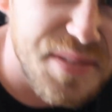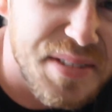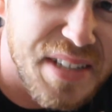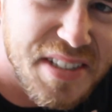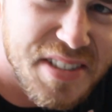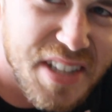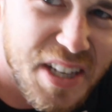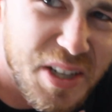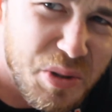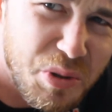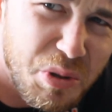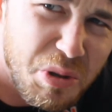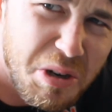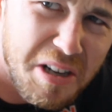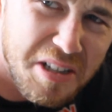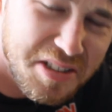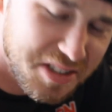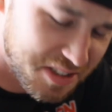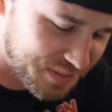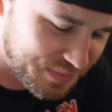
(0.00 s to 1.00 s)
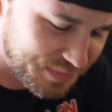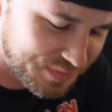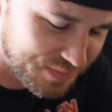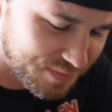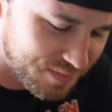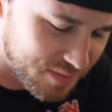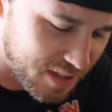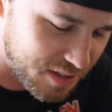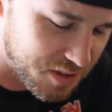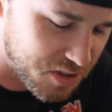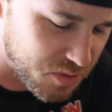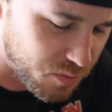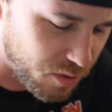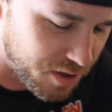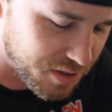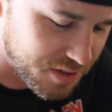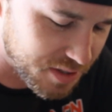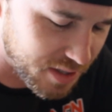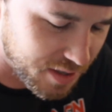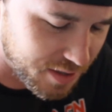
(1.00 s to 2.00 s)
Tastes like Clorox. Not the
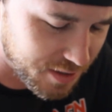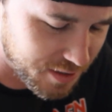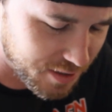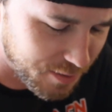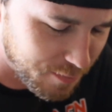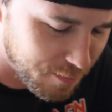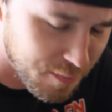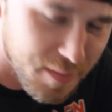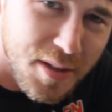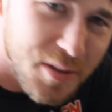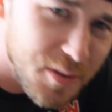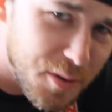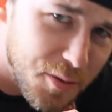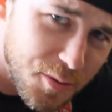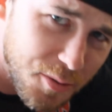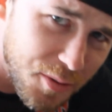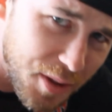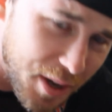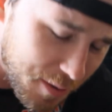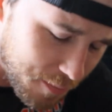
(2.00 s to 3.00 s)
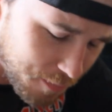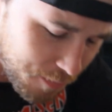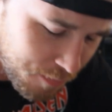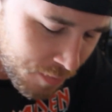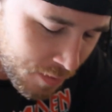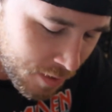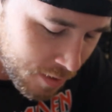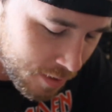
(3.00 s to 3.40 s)
smartest idea. Don't do that.